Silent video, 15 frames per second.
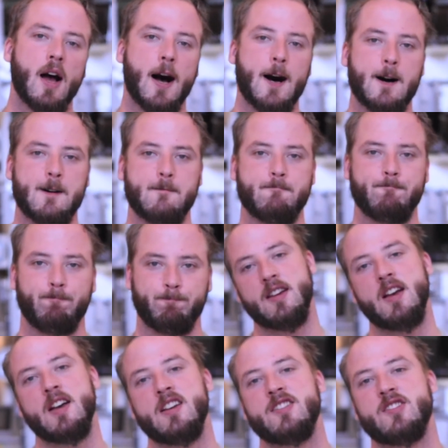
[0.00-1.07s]

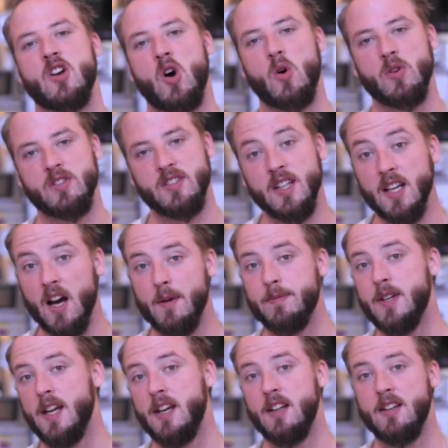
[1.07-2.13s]
So stay
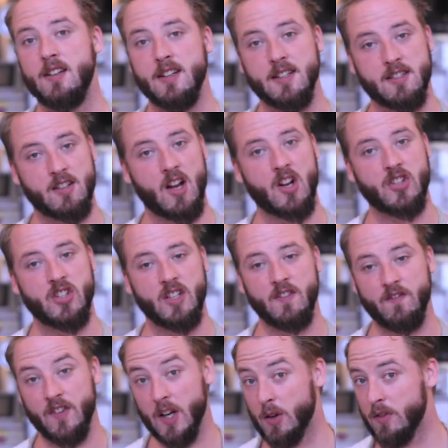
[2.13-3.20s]
updated. It's
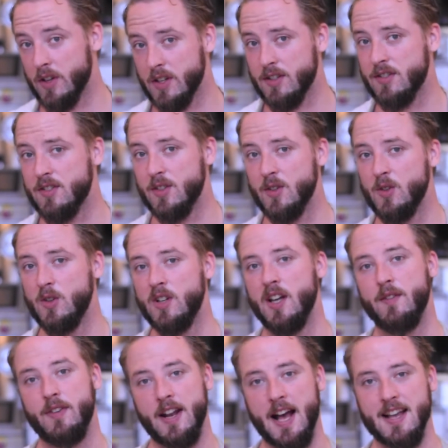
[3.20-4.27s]
launching very soon
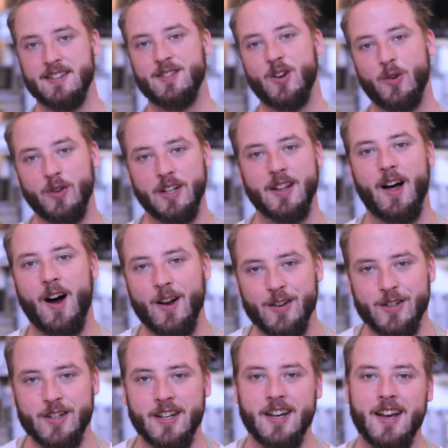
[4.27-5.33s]
if it hasn't already
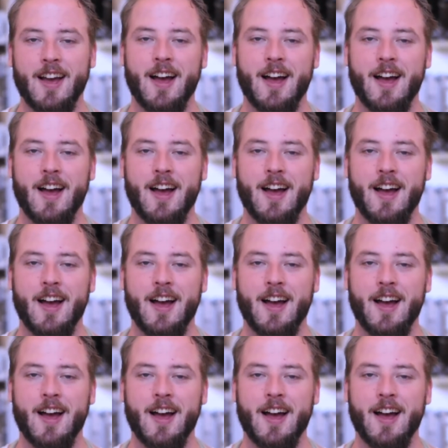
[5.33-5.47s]
launched.